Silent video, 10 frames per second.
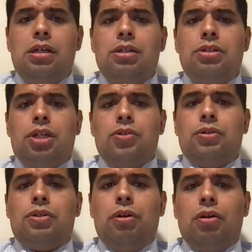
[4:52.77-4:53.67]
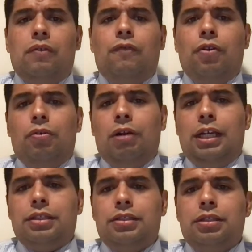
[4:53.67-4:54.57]
Joshua Turiel further
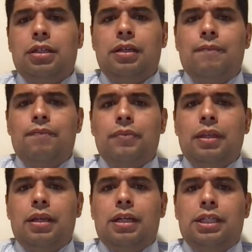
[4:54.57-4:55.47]
writes, a